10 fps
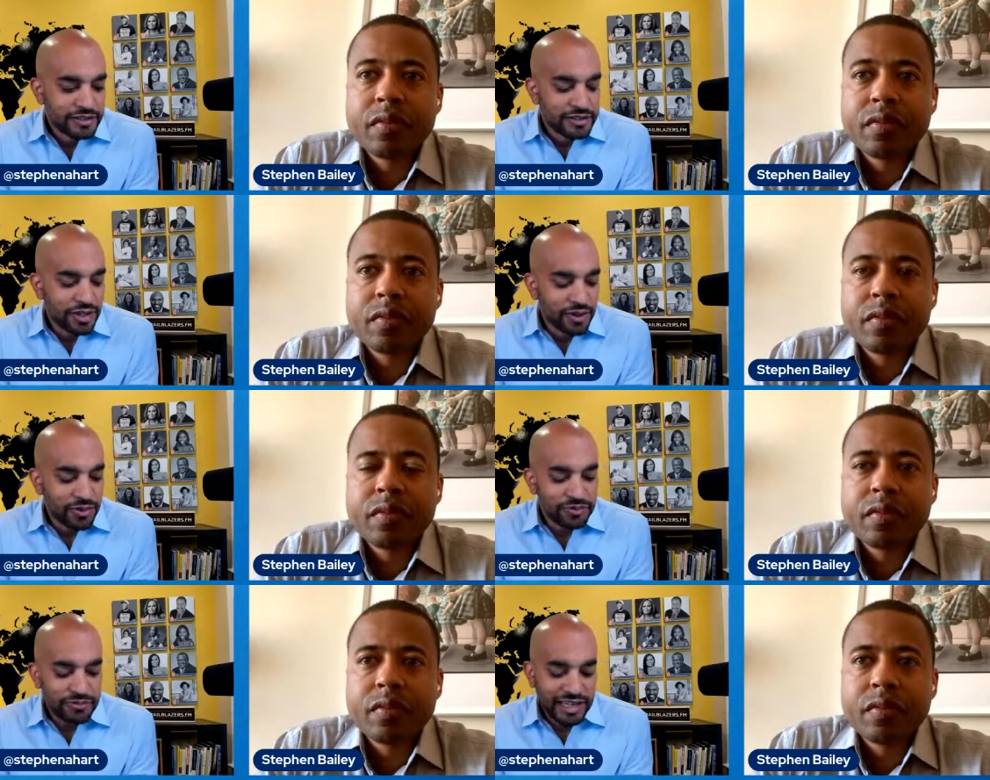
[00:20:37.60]

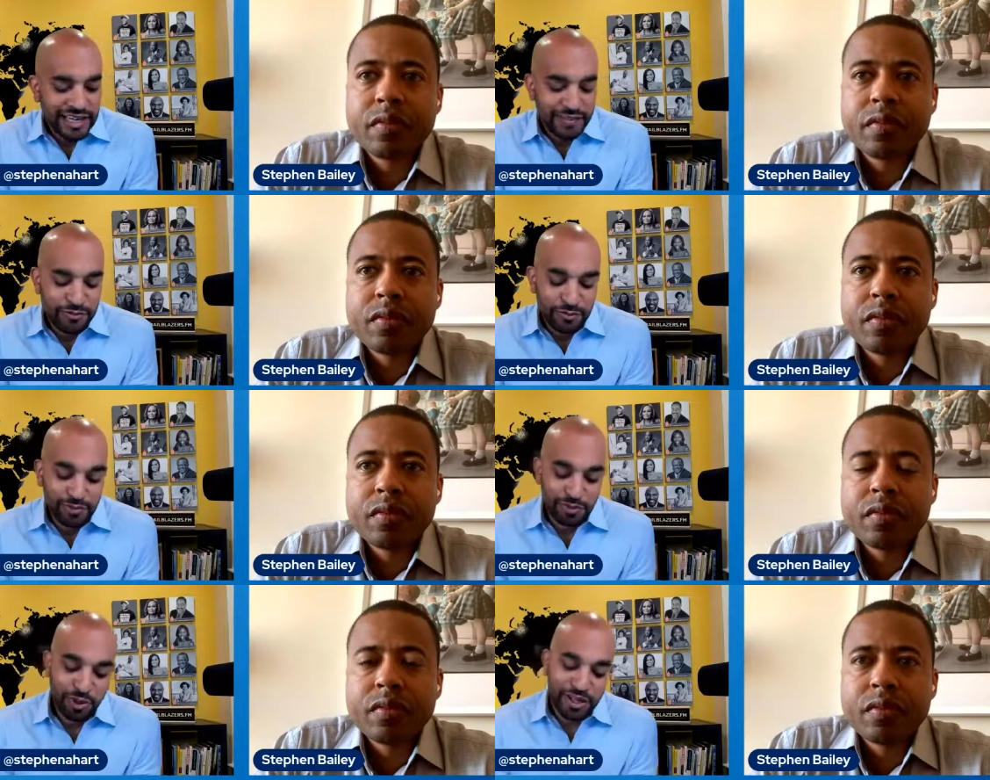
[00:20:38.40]
Speaker 1: So, kind of
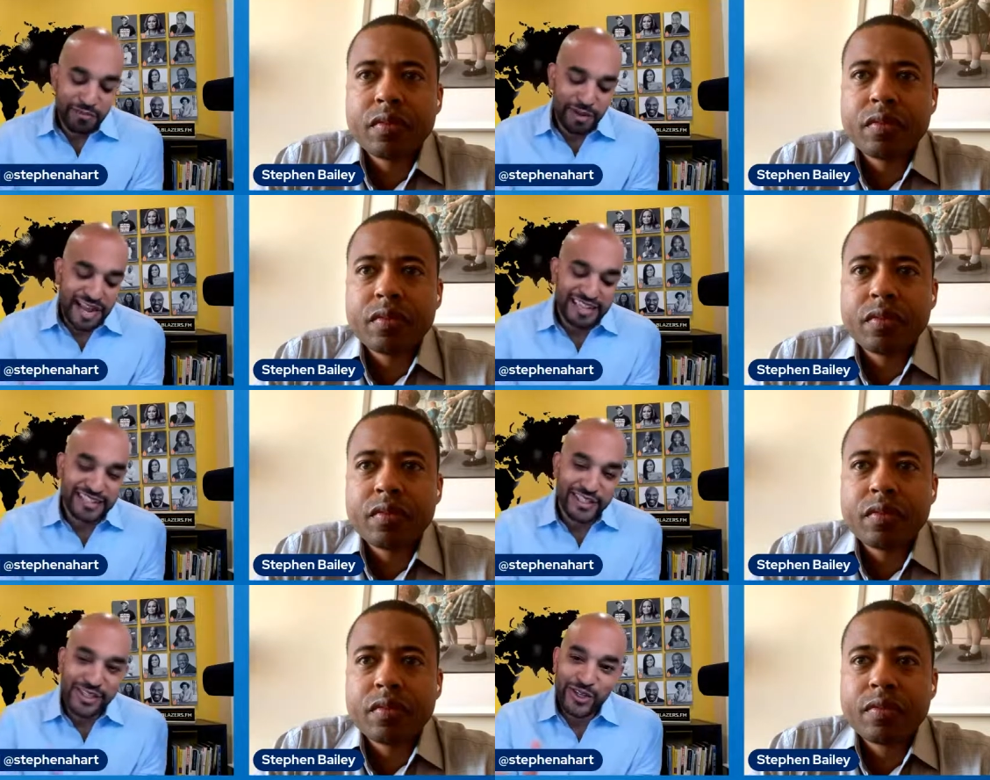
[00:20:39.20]
pulling back
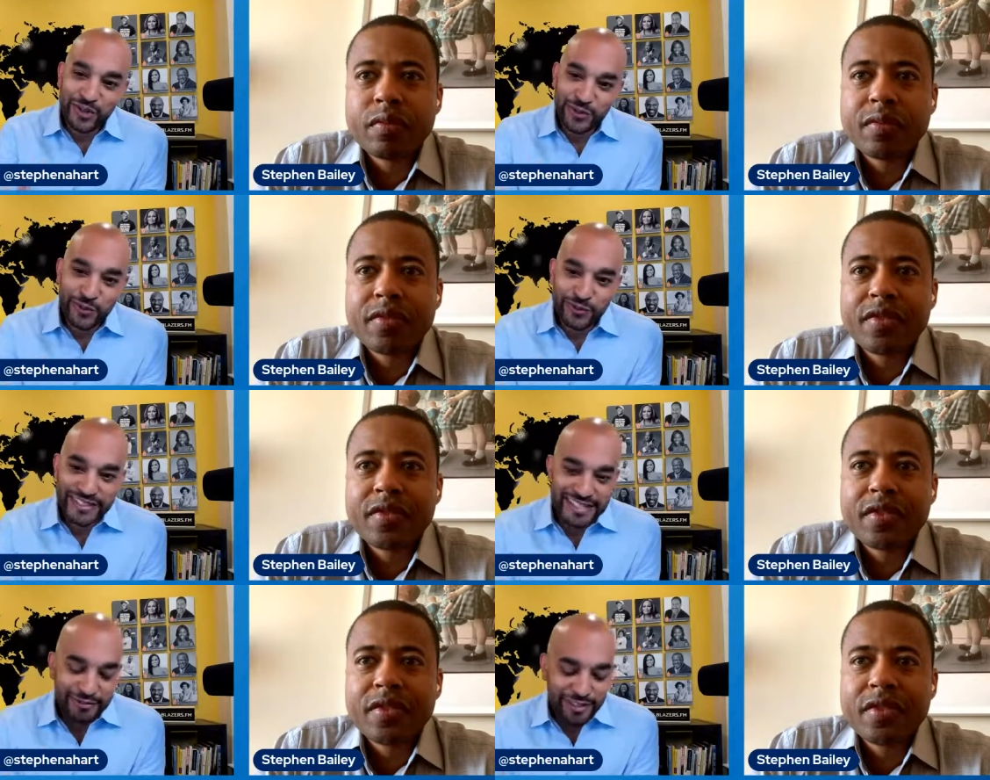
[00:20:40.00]
to you,
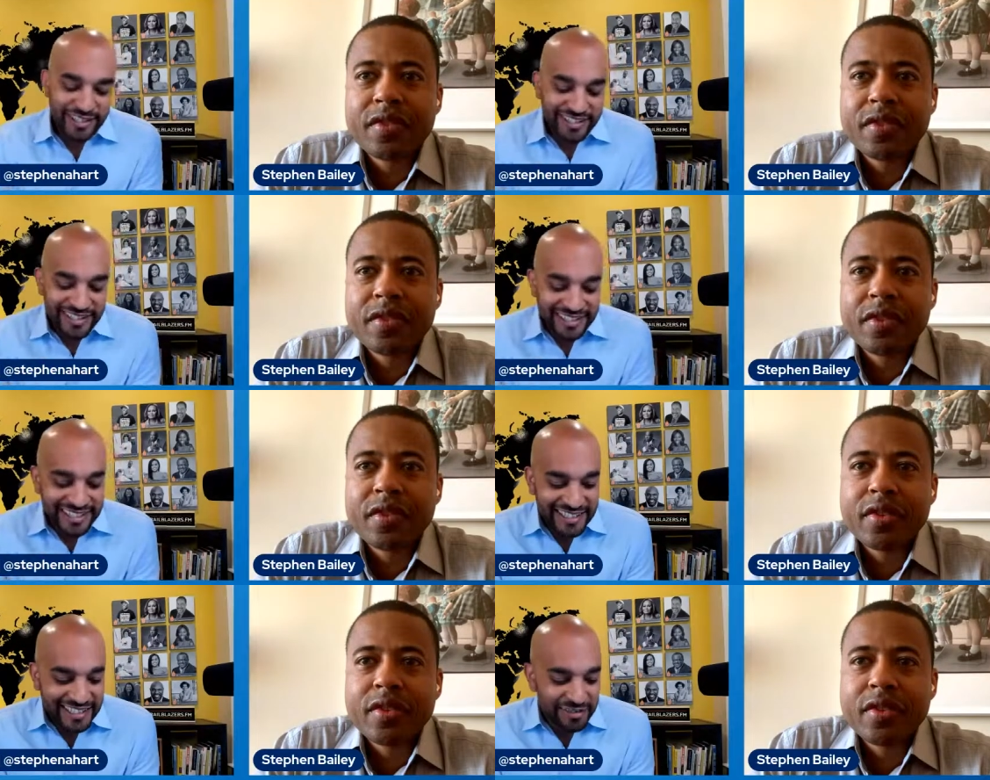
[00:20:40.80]
Stephen,
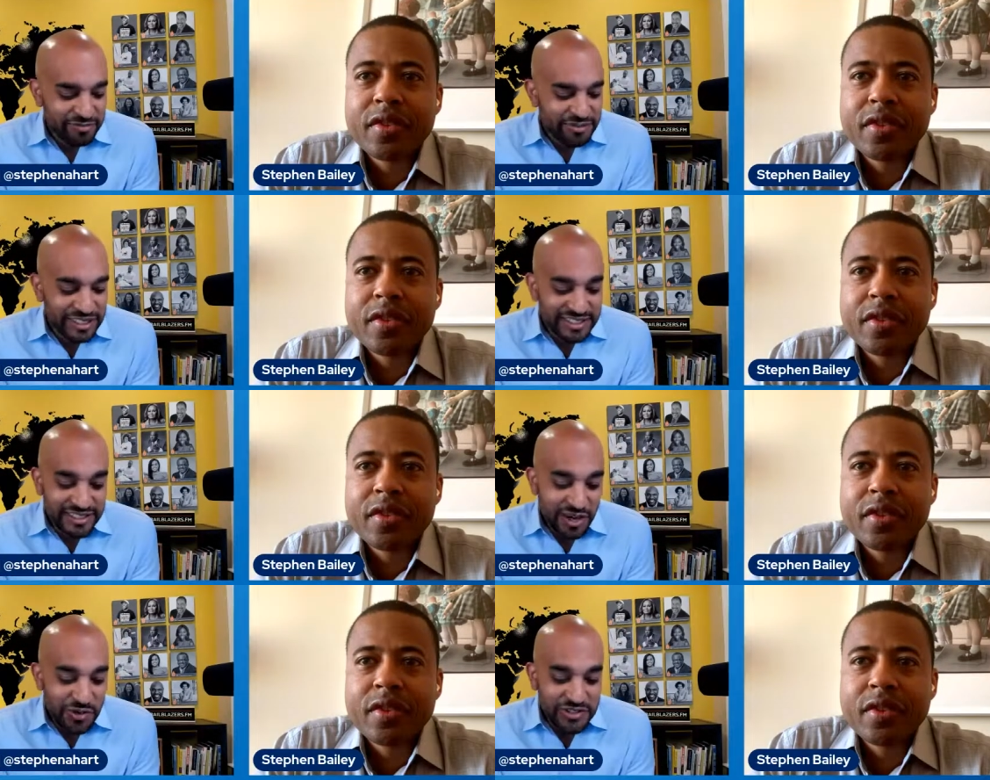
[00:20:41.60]
um, this
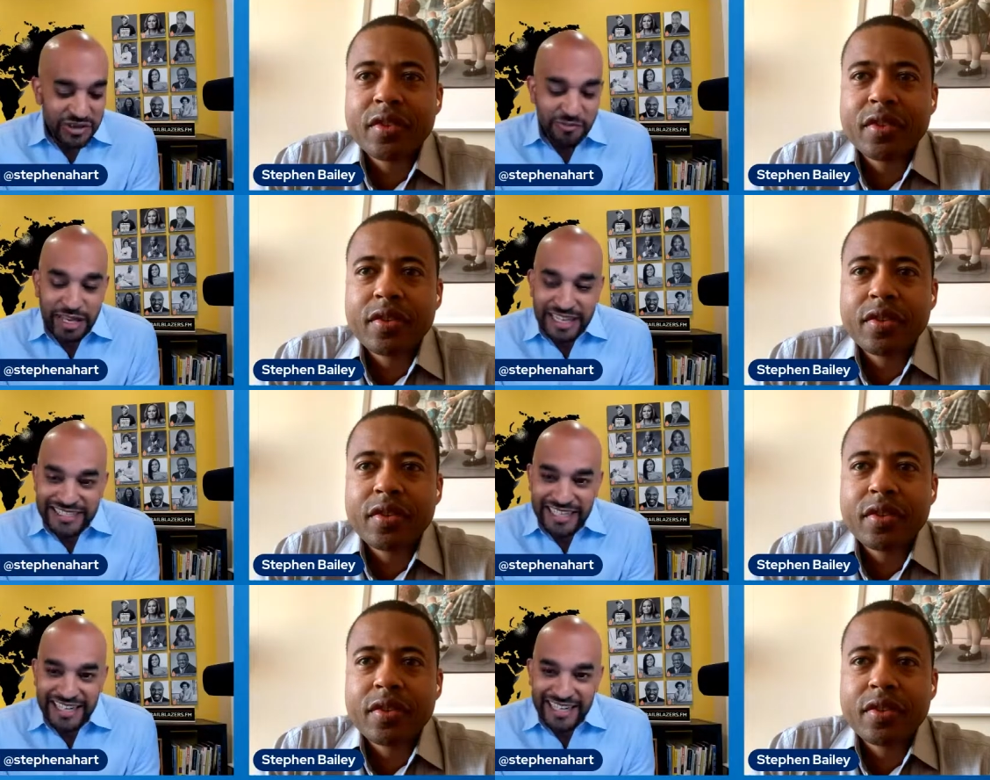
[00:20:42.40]
sounds
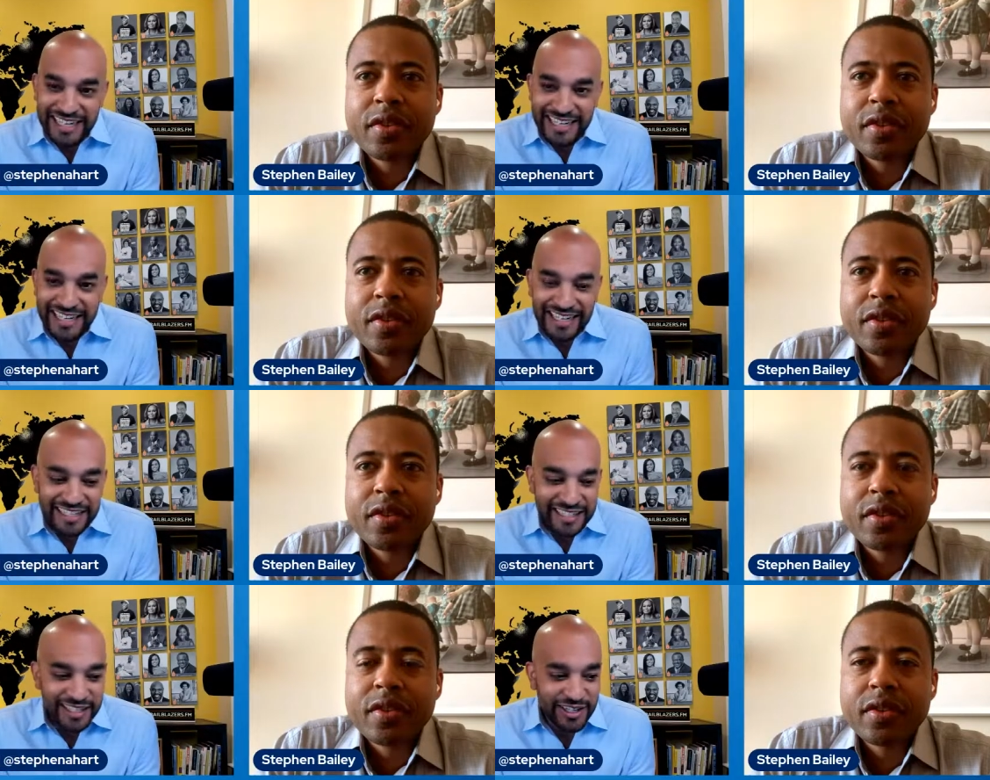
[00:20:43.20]
amazing,
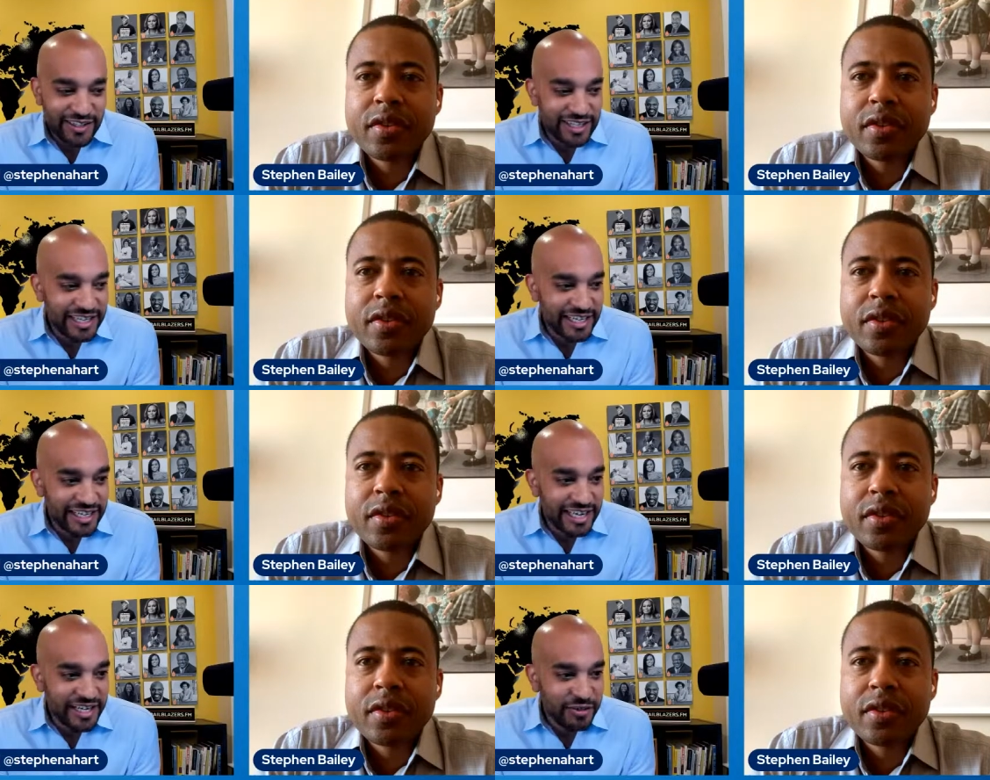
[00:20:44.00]
and you know,
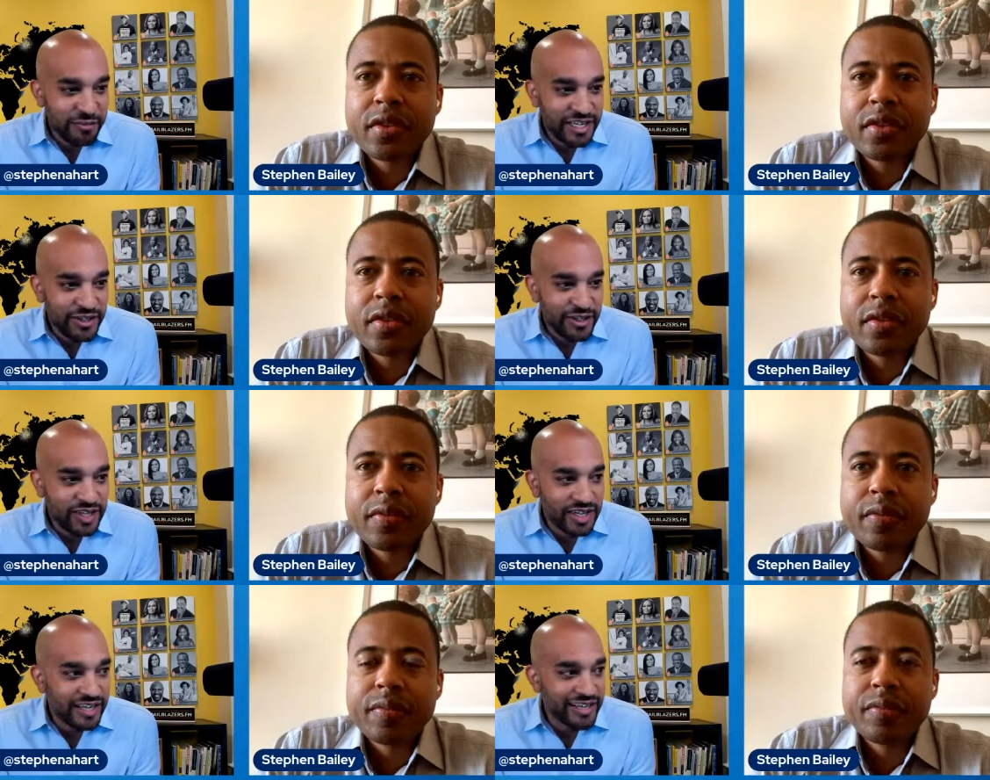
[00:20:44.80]
I I commend
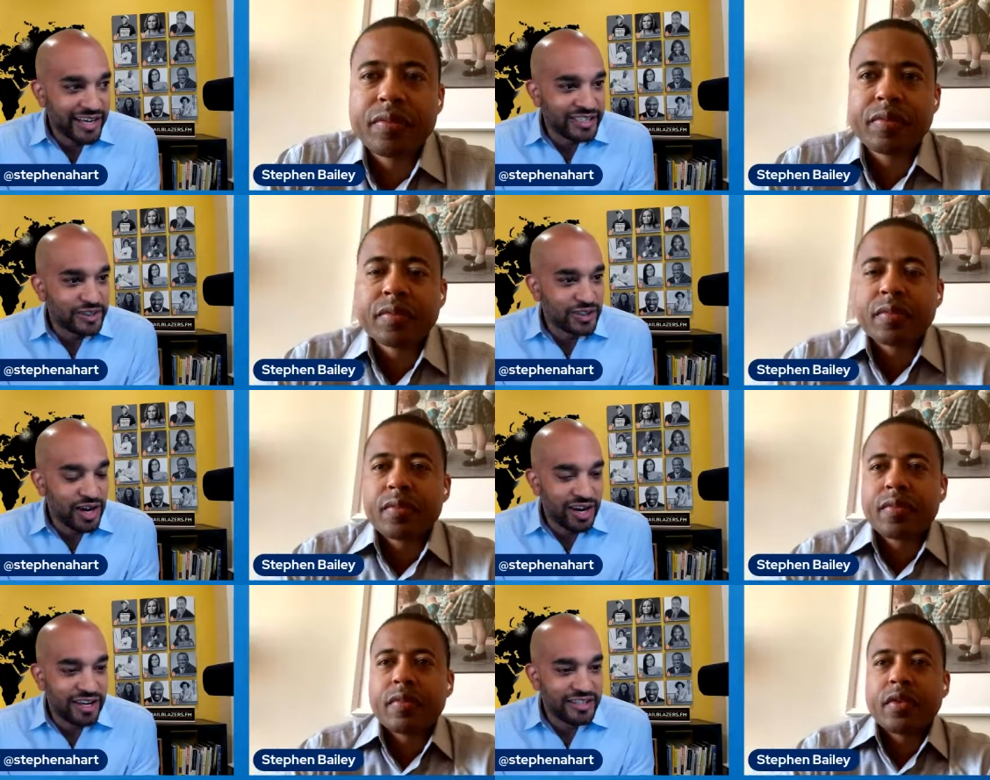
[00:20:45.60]
you. I I
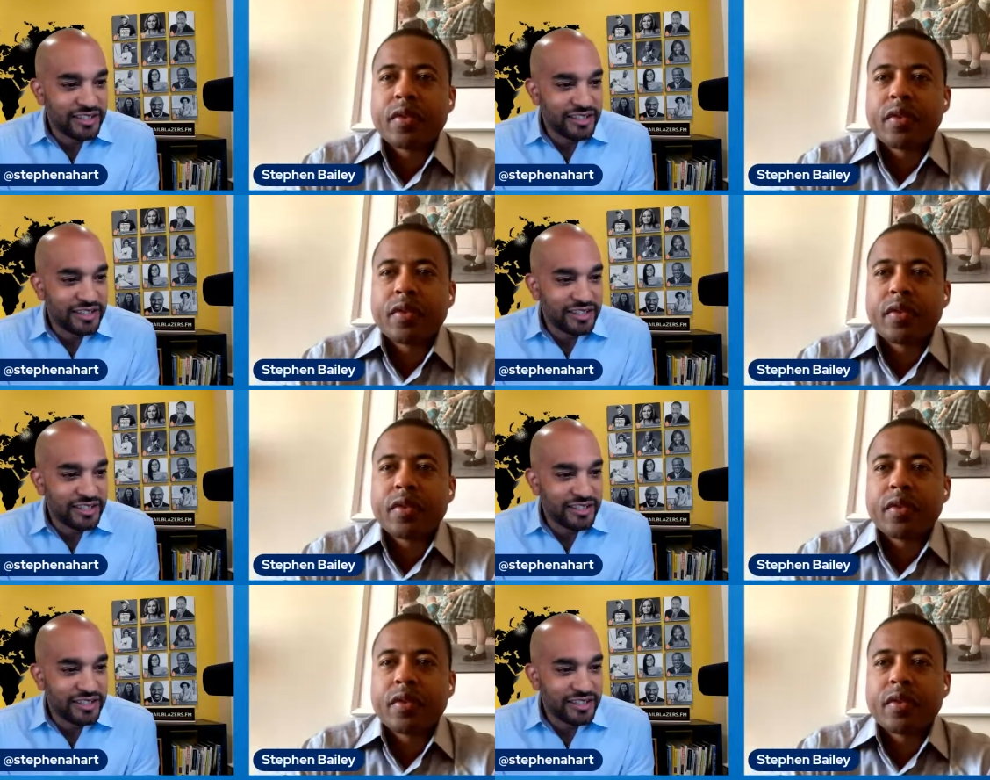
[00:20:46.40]
saw